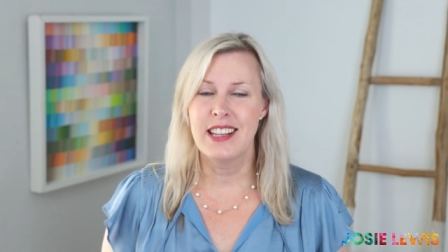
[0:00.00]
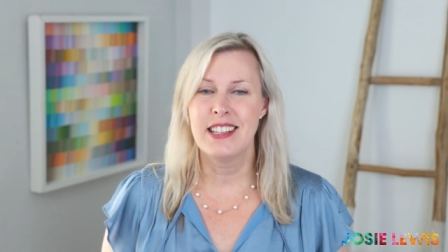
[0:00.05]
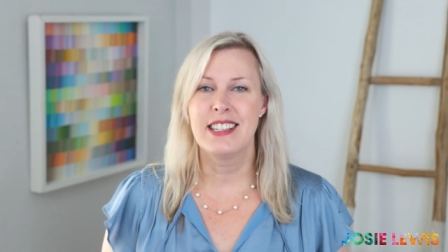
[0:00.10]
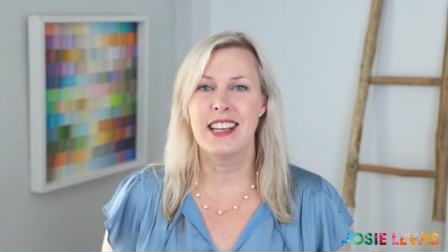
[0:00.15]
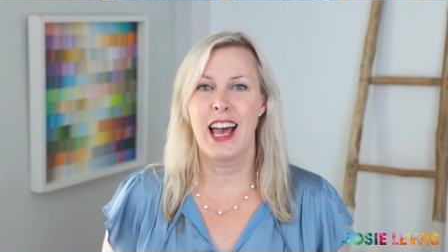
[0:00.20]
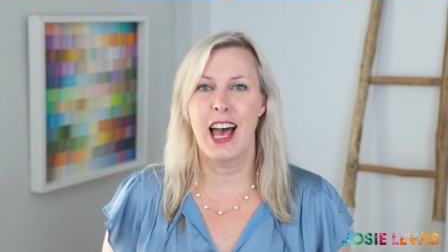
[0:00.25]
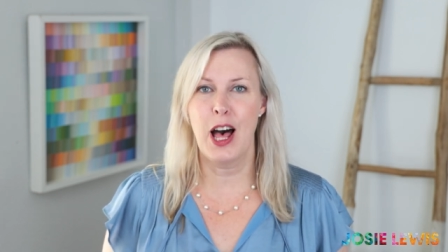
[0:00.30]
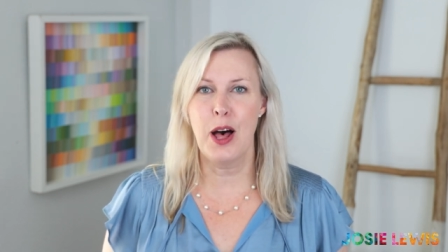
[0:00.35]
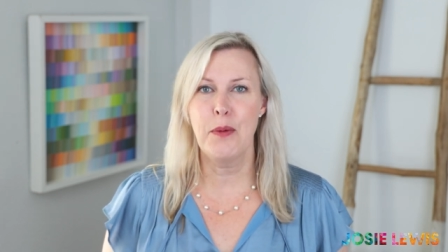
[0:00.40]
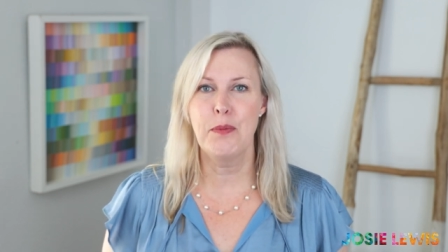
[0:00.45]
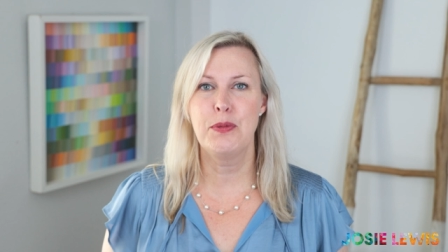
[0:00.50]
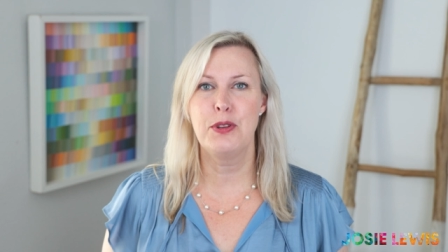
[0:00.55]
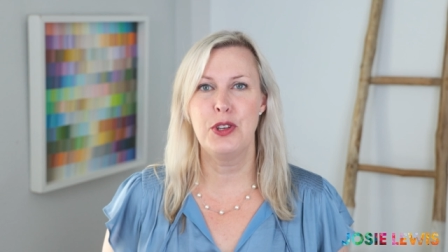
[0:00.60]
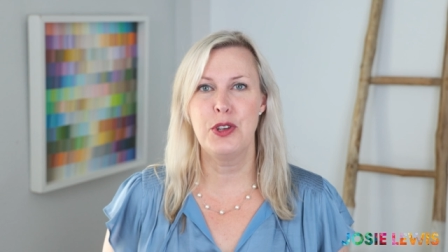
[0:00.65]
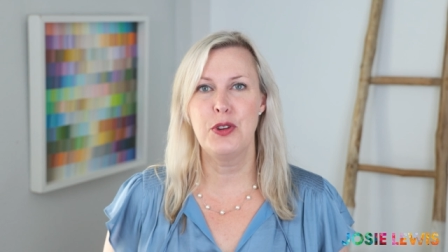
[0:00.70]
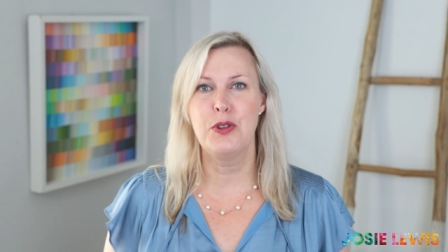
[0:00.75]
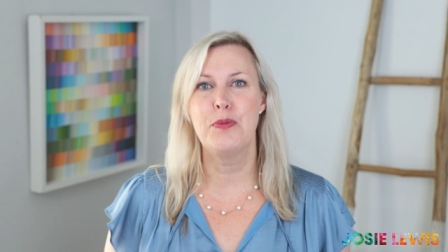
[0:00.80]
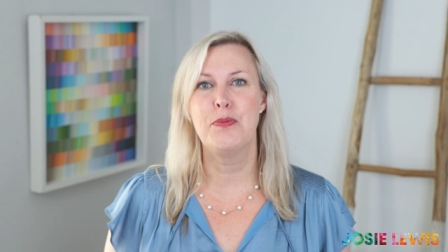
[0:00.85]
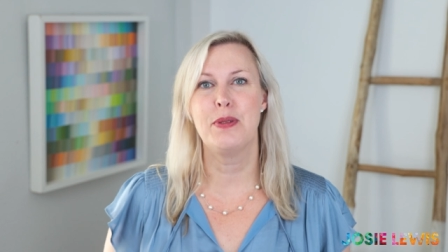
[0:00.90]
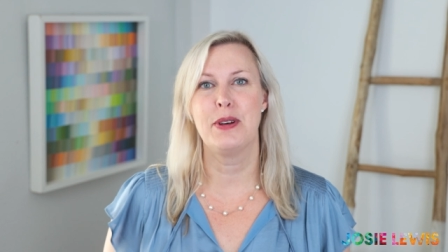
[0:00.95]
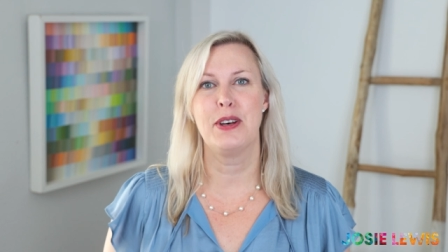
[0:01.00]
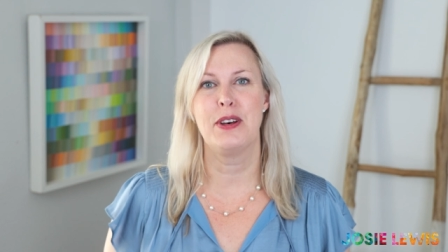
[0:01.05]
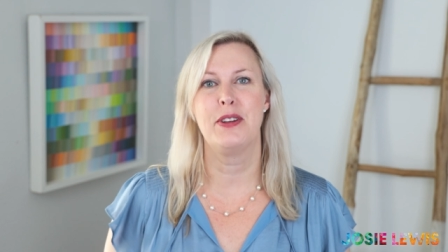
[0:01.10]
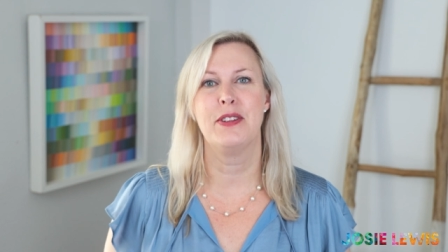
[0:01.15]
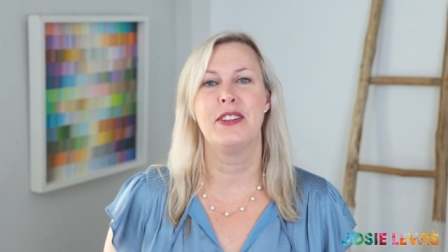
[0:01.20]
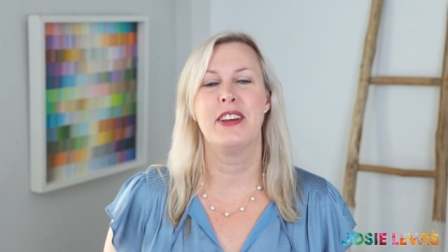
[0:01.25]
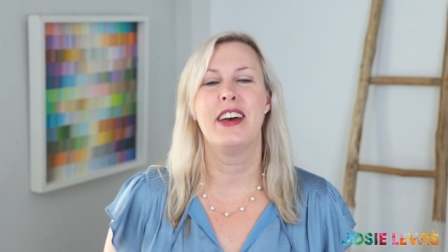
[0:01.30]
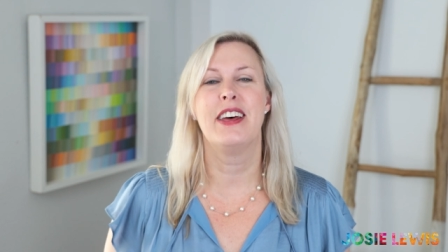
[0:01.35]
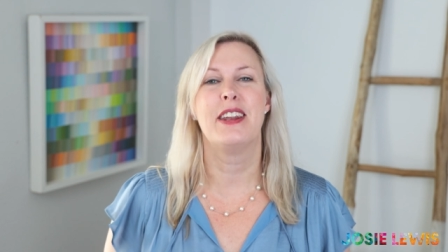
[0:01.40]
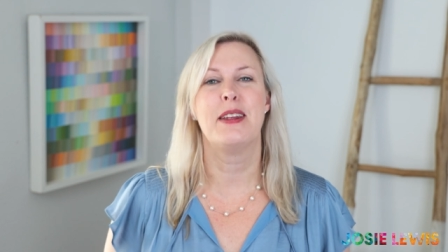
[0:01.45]
to help you
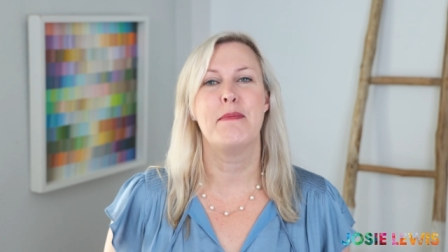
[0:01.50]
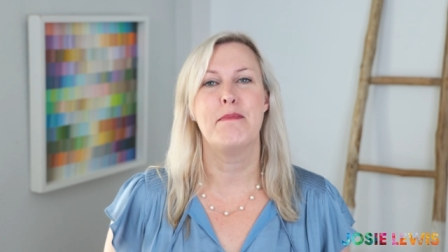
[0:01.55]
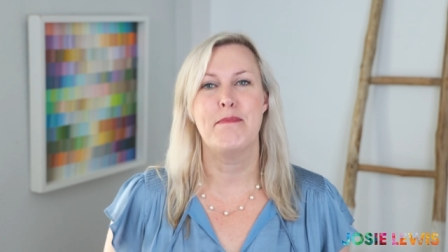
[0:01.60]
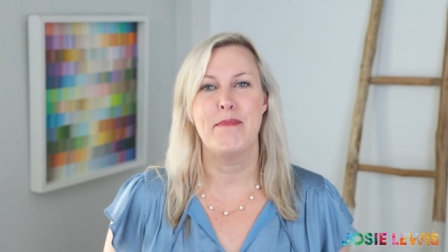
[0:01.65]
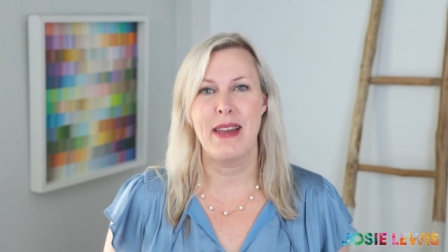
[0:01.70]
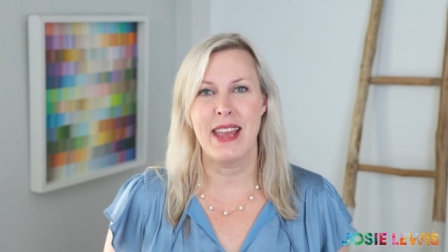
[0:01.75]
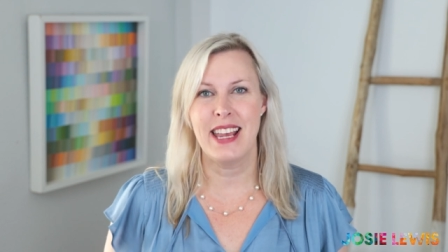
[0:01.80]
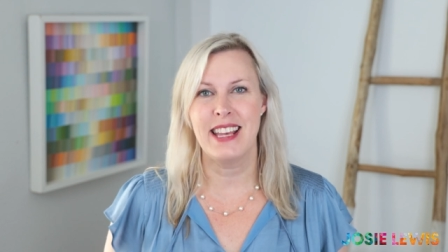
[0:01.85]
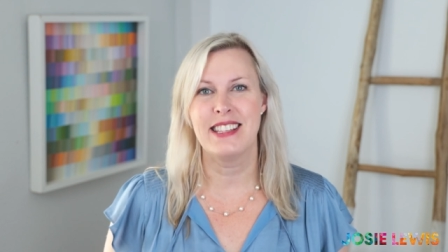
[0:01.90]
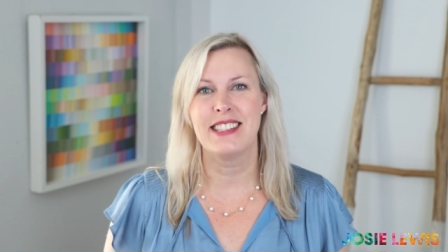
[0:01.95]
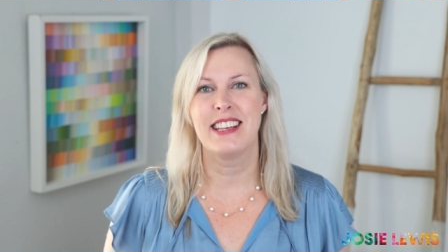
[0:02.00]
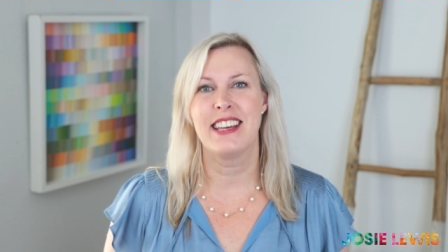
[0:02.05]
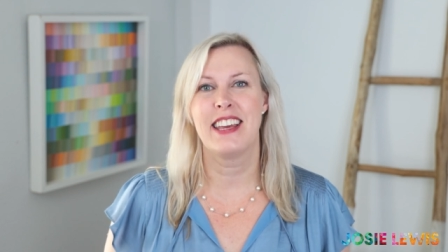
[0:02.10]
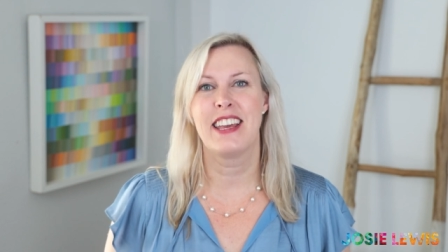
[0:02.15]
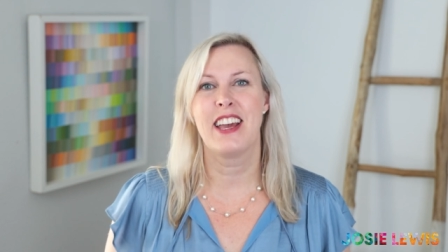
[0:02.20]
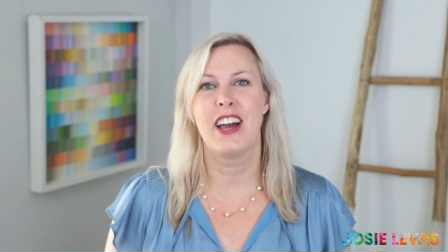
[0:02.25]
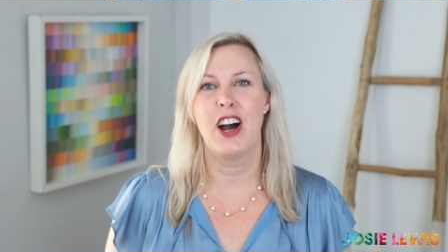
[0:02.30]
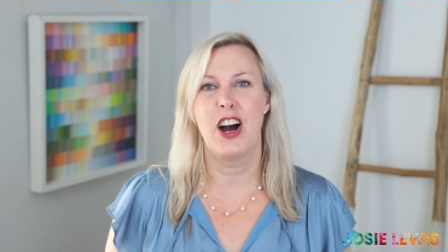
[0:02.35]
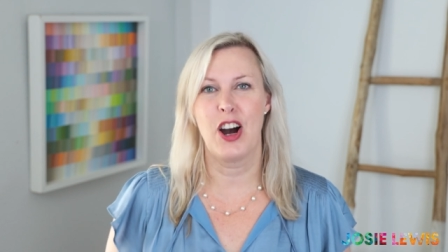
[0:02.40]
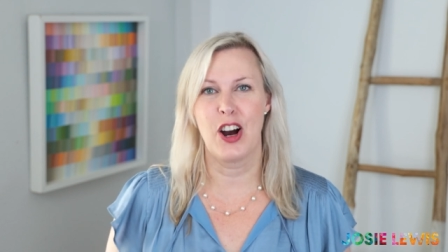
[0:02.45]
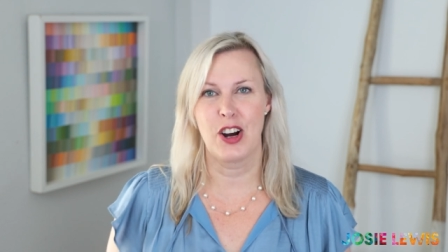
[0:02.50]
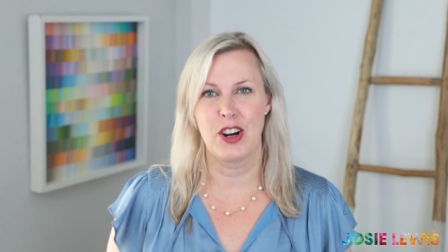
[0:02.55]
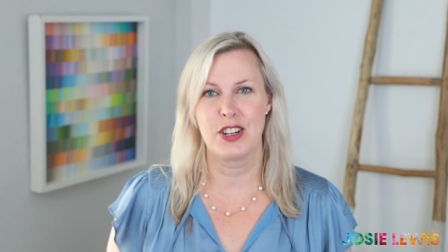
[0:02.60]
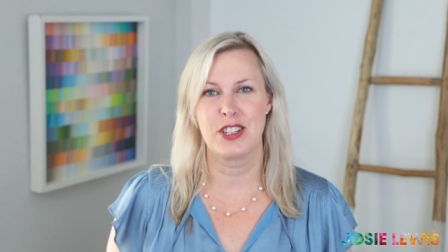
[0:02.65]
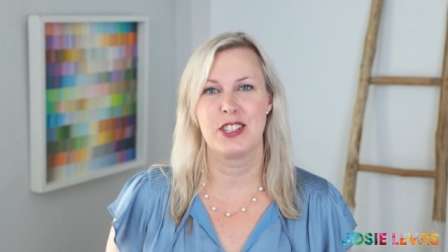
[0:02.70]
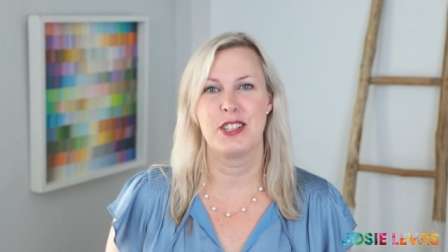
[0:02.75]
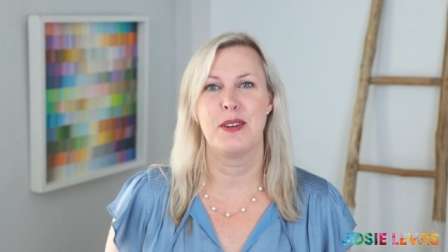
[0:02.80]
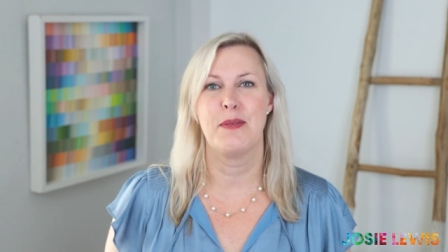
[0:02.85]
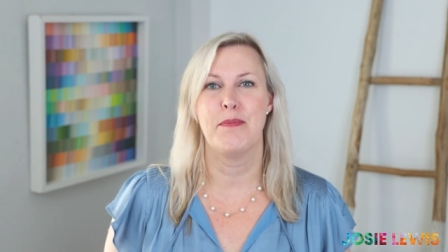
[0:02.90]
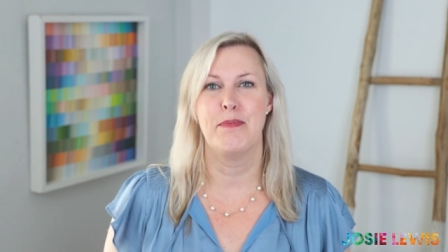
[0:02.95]
build an amazing
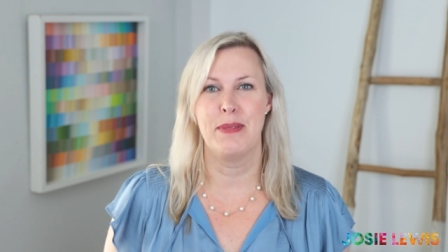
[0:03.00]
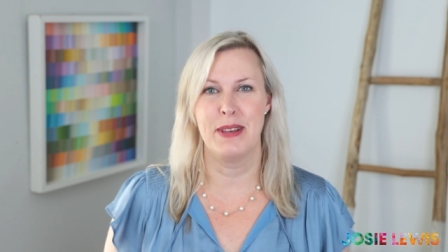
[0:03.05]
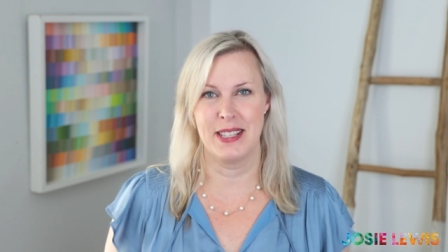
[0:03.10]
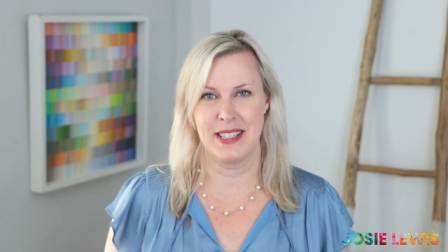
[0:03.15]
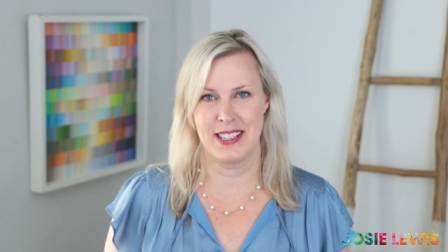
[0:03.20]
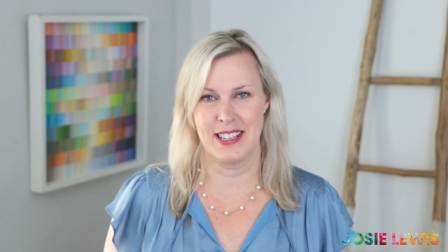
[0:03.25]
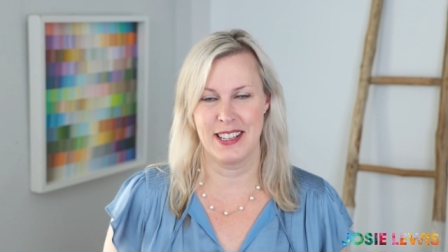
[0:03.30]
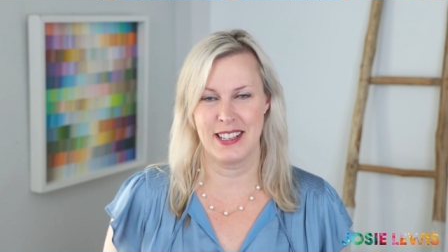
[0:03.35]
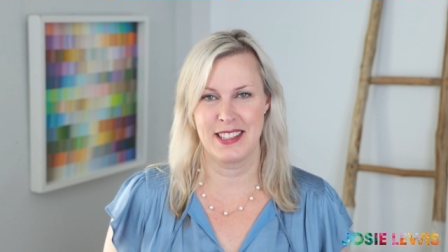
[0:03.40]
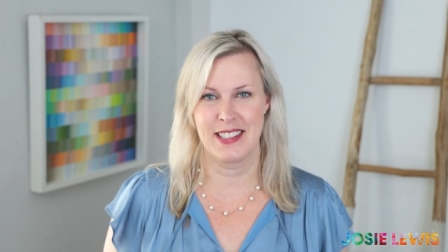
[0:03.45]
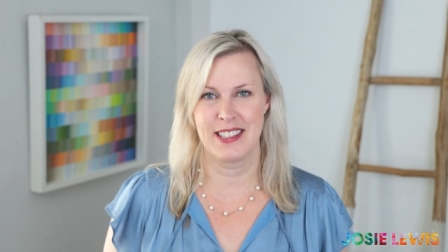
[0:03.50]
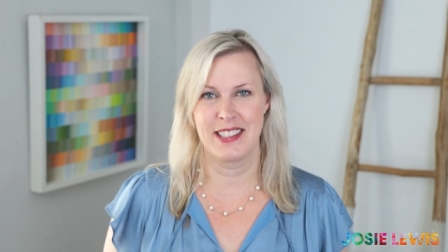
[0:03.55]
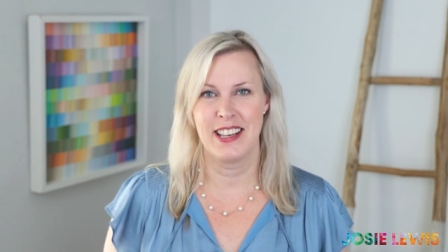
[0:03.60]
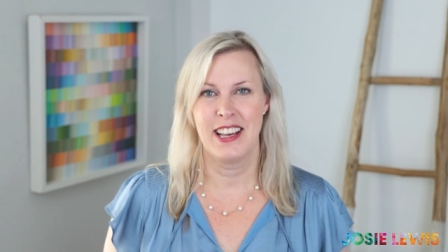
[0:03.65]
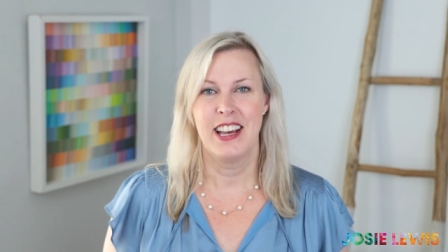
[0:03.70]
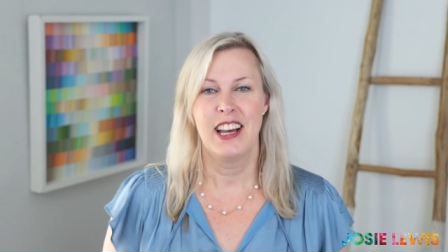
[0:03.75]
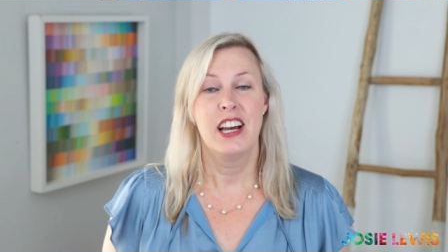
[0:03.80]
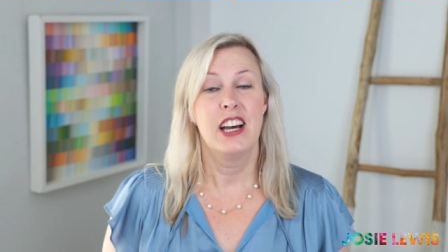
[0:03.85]
art business.